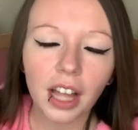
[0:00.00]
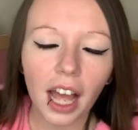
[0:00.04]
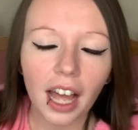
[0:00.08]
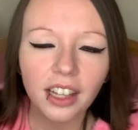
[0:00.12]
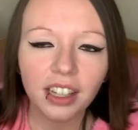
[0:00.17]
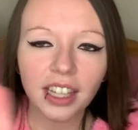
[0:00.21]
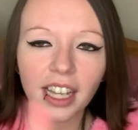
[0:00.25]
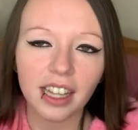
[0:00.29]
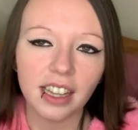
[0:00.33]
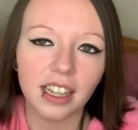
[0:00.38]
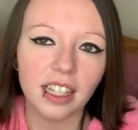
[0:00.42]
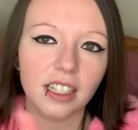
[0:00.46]
I'll
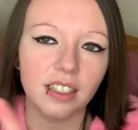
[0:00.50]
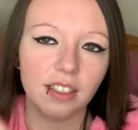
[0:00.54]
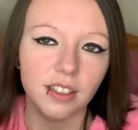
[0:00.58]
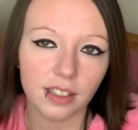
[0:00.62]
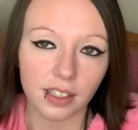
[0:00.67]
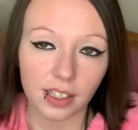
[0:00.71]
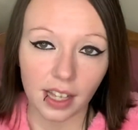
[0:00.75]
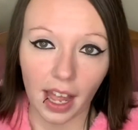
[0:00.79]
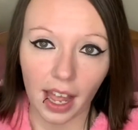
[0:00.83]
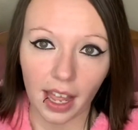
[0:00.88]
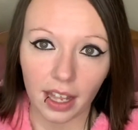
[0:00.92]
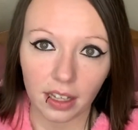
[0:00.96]
let this
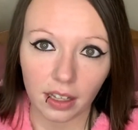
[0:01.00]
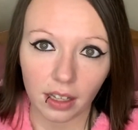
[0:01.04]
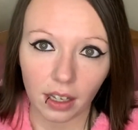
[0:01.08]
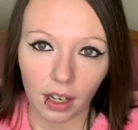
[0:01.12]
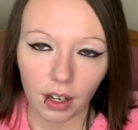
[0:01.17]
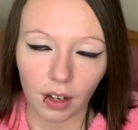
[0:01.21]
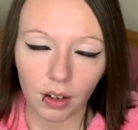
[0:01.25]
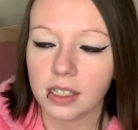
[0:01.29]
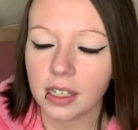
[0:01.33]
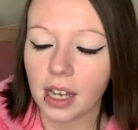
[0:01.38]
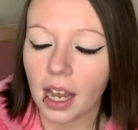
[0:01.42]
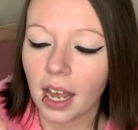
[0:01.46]
slide
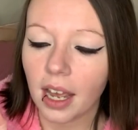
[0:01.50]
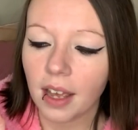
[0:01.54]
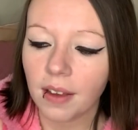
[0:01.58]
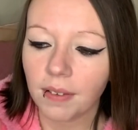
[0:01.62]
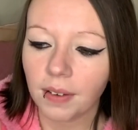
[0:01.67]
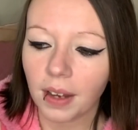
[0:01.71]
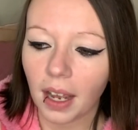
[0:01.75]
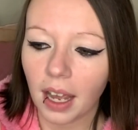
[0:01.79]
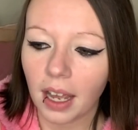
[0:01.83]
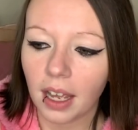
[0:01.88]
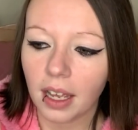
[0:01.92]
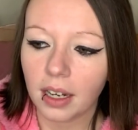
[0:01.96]
though. I've
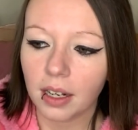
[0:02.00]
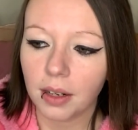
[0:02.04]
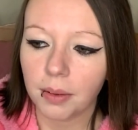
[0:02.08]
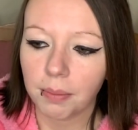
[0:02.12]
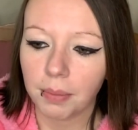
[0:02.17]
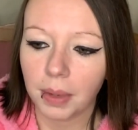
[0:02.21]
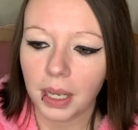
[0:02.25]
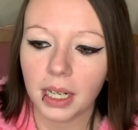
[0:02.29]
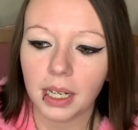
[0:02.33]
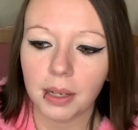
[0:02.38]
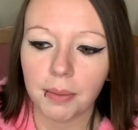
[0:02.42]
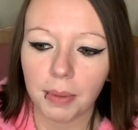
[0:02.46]
gotten
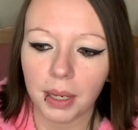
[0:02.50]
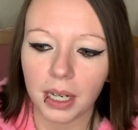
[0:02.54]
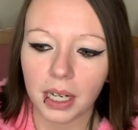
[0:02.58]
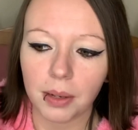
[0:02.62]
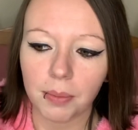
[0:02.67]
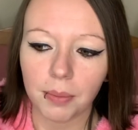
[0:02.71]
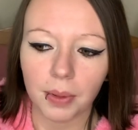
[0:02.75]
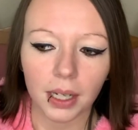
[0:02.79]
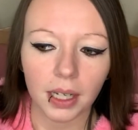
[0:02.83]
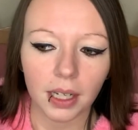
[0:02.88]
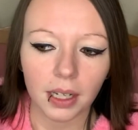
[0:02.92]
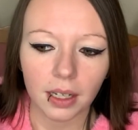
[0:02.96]
many, many,
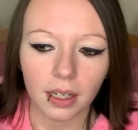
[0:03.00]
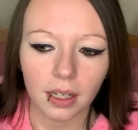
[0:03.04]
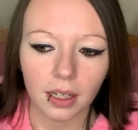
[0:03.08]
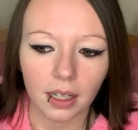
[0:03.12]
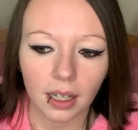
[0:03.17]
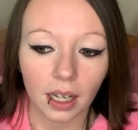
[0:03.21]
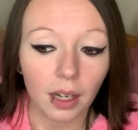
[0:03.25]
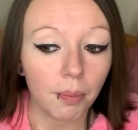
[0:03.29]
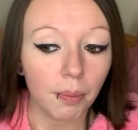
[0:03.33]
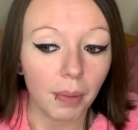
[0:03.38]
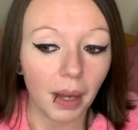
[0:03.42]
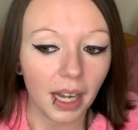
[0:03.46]
many
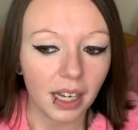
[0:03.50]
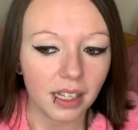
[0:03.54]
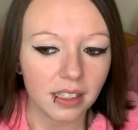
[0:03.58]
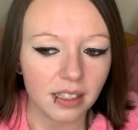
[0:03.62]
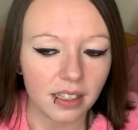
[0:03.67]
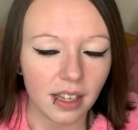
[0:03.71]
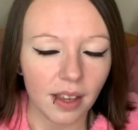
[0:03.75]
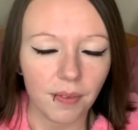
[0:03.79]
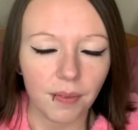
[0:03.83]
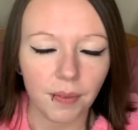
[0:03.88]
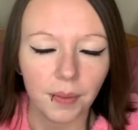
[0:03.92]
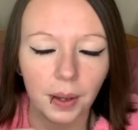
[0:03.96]
Nick boxes.
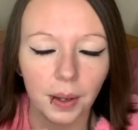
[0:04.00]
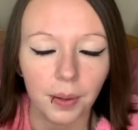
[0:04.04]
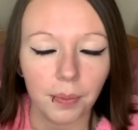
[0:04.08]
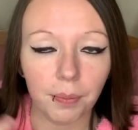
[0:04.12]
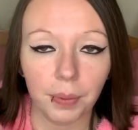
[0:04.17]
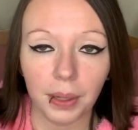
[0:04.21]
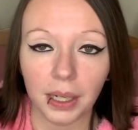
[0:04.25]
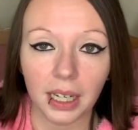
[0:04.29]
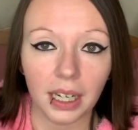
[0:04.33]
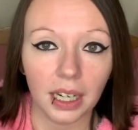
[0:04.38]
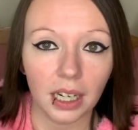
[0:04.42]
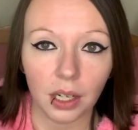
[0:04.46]
I've got,
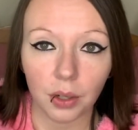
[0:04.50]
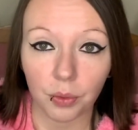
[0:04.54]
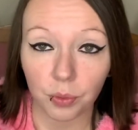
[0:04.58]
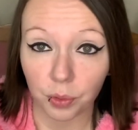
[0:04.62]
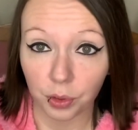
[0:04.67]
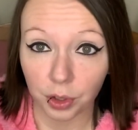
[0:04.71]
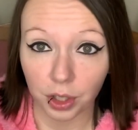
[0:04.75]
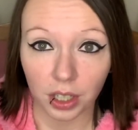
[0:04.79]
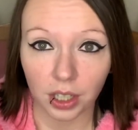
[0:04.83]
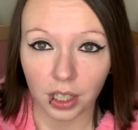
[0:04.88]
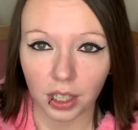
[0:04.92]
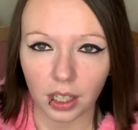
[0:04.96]
been getting them
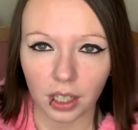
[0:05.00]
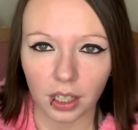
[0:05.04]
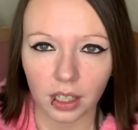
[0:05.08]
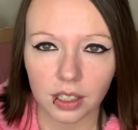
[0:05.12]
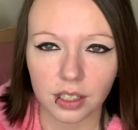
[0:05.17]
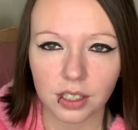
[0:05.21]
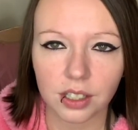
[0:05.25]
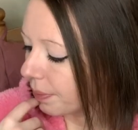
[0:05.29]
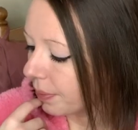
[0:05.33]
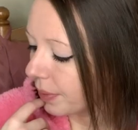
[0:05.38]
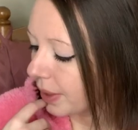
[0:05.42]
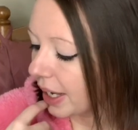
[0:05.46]
for
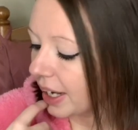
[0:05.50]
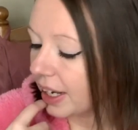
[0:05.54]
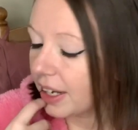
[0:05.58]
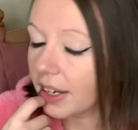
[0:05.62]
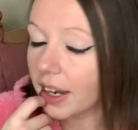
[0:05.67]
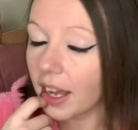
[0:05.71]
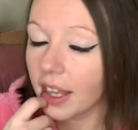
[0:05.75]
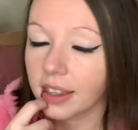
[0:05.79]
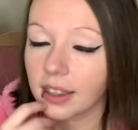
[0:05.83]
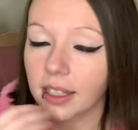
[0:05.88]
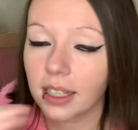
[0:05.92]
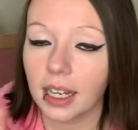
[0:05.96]
years and
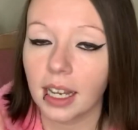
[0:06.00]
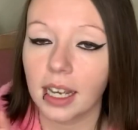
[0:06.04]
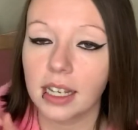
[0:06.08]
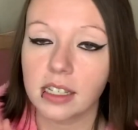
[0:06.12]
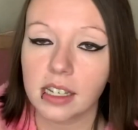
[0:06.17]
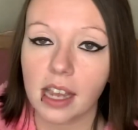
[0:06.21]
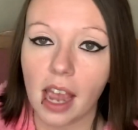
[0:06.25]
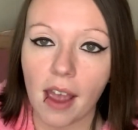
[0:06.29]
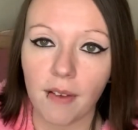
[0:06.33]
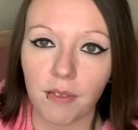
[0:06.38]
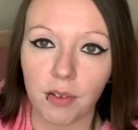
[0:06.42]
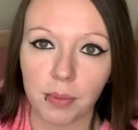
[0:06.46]
nothing has
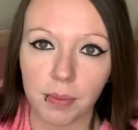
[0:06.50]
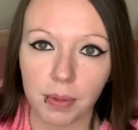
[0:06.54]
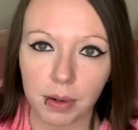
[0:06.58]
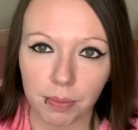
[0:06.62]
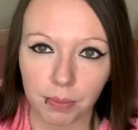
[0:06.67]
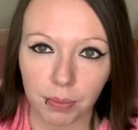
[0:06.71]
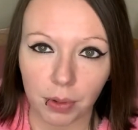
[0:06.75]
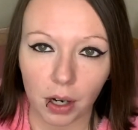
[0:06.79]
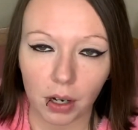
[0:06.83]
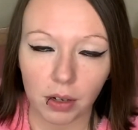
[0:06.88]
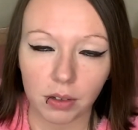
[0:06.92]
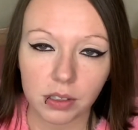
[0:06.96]
ever
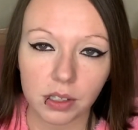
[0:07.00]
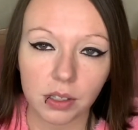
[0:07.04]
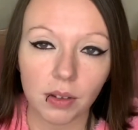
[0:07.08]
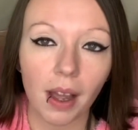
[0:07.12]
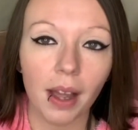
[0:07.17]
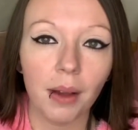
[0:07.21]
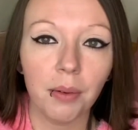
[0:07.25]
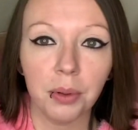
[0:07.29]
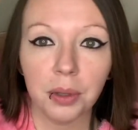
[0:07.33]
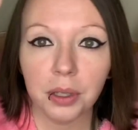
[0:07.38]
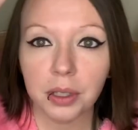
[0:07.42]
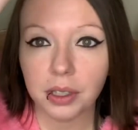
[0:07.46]
been broke. So
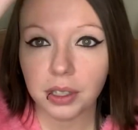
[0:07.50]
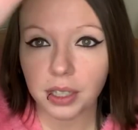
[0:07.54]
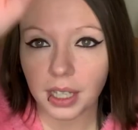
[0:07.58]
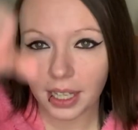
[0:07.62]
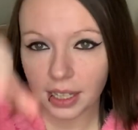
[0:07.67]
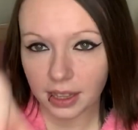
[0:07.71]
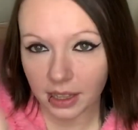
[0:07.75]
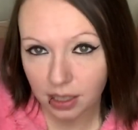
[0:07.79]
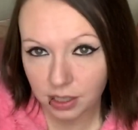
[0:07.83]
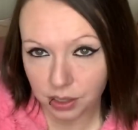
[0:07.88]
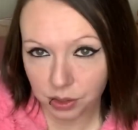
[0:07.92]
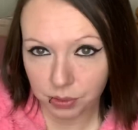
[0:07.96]
I will
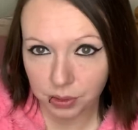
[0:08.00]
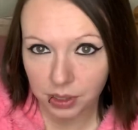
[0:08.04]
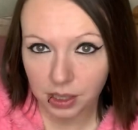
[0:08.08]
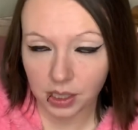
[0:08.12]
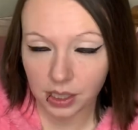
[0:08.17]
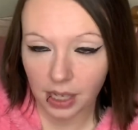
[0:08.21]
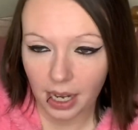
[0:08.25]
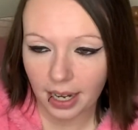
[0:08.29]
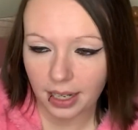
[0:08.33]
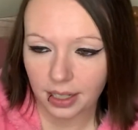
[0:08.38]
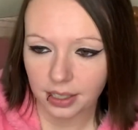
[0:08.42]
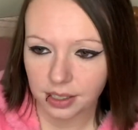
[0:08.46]
let this one
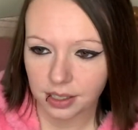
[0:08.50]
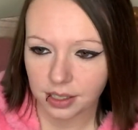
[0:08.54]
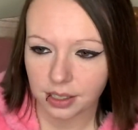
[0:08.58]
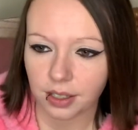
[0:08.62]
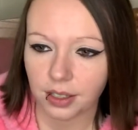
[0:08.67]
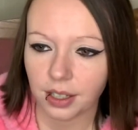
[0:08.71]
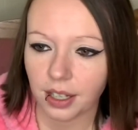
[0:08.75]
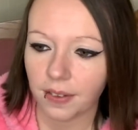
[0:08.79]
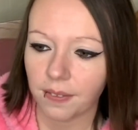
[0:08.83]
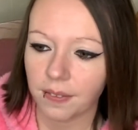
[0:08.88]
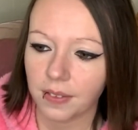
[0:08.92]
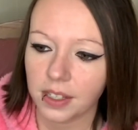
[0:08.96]
slide and
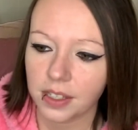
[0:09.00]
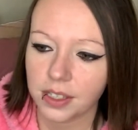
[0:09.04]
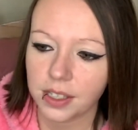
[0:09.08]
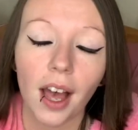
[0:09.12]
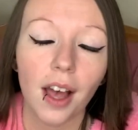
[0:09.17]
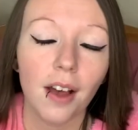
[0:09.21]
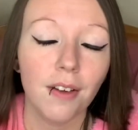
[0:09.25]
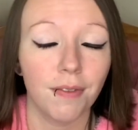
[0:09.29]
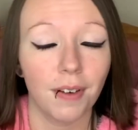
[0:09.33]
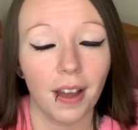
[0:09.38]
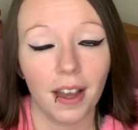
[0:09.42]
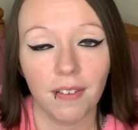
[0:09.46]
still give this
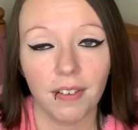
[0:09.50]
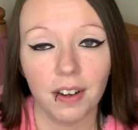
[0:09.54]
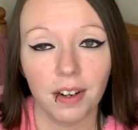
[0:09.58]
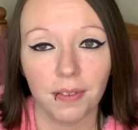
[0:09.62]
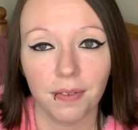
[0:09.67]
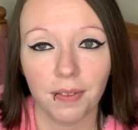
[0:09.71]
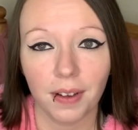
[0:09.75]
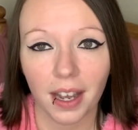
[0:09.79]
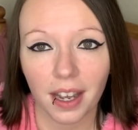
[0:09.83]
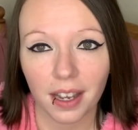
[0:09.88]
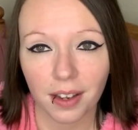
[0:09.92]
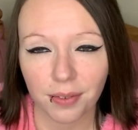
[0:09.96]
five out of
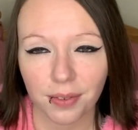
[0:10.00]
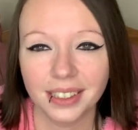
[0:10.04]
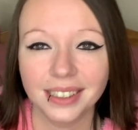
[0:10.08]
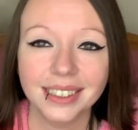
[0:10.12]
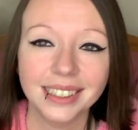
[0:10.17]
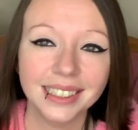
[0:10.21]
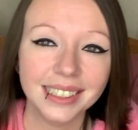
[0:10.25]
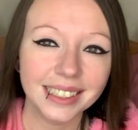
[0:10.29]
five.